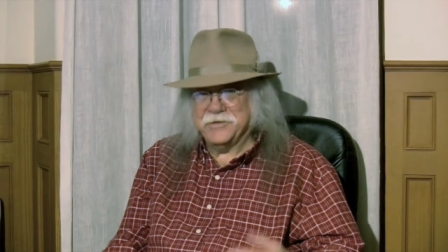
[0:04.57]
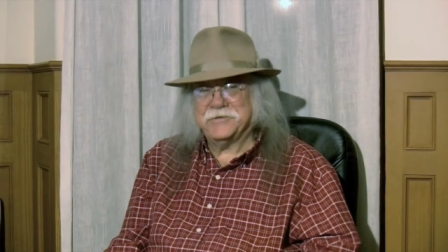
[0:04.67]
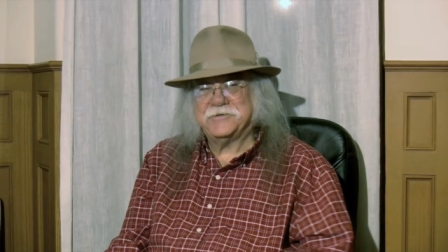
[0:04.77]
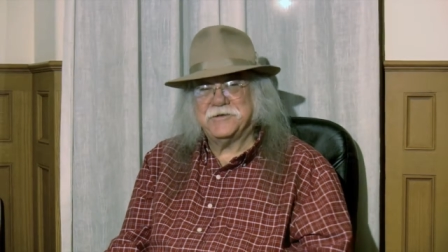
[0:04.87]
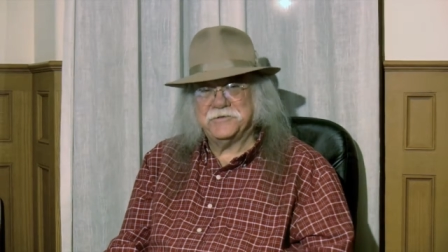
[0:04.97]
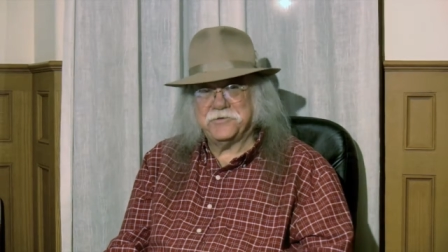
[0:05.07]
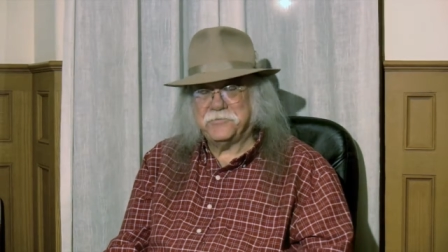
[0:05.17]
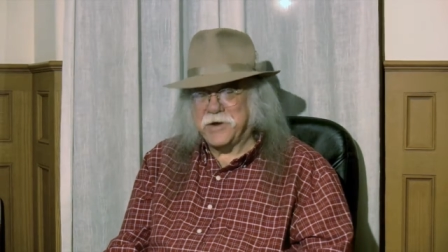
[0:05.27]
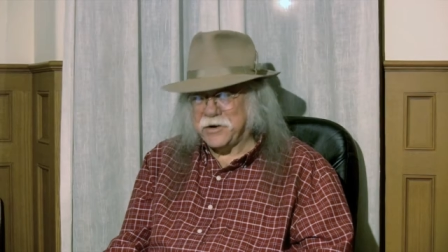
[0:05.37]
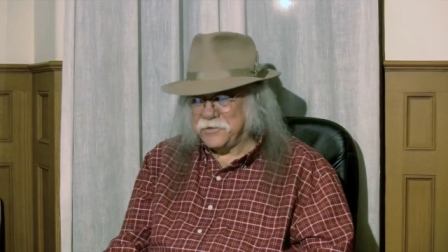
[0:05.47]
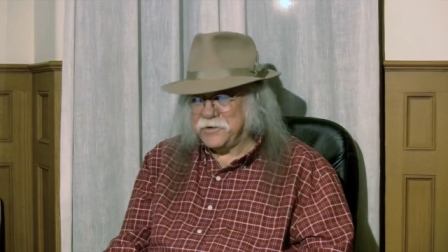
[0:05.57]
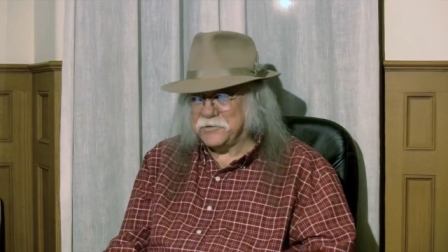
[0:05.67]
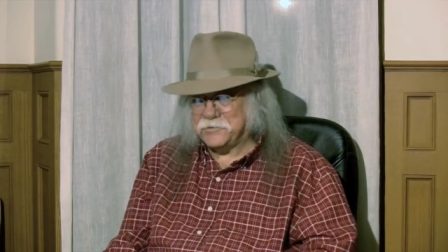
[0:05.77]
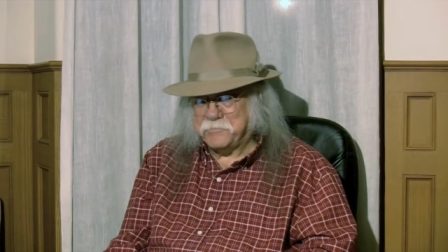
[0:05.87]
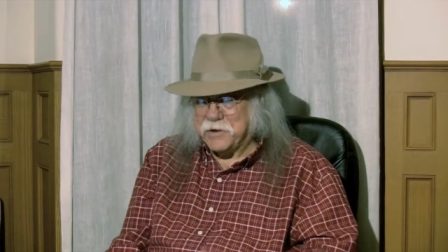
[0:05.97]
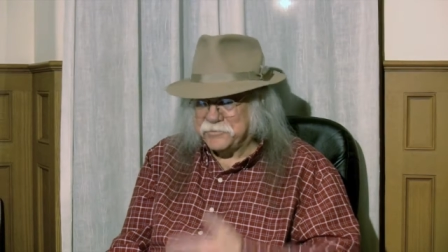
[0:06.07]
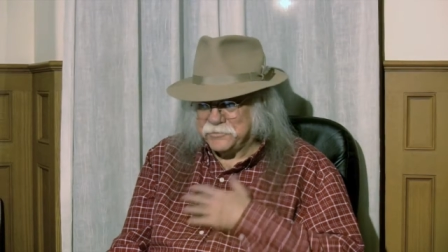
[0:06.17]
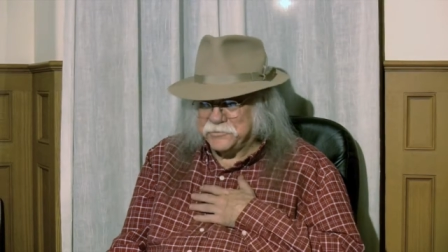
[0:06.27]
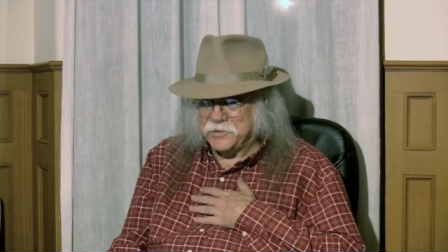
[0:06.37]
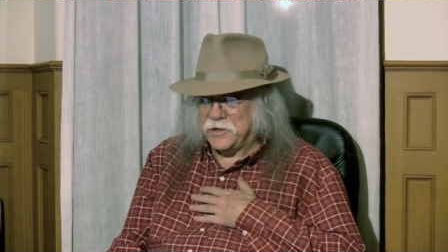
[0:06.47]
This is a record. Now,
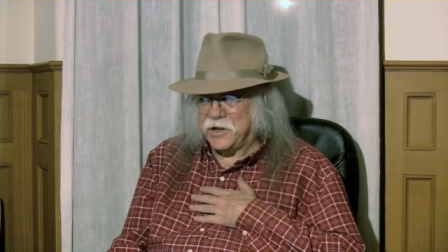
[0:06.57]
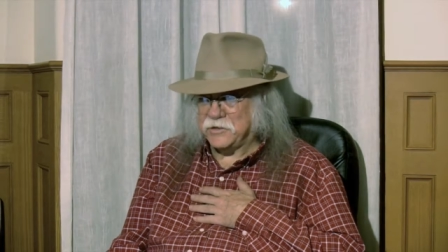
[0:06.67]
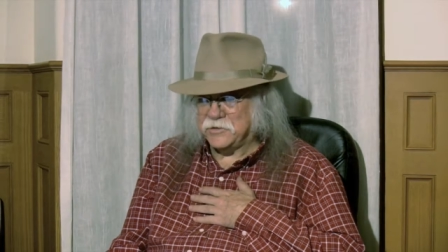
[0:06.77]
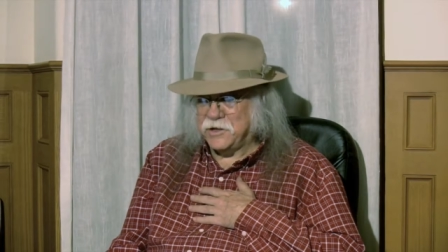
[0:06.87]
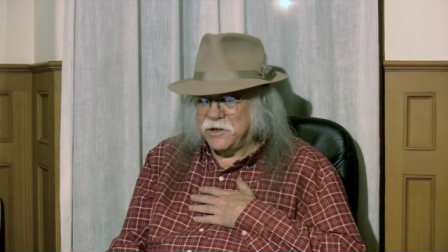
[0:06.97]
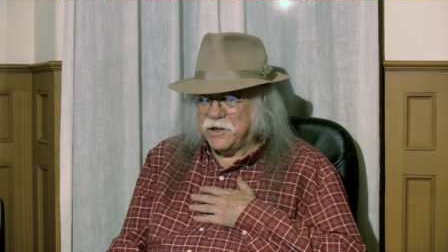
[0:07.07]
Specialty has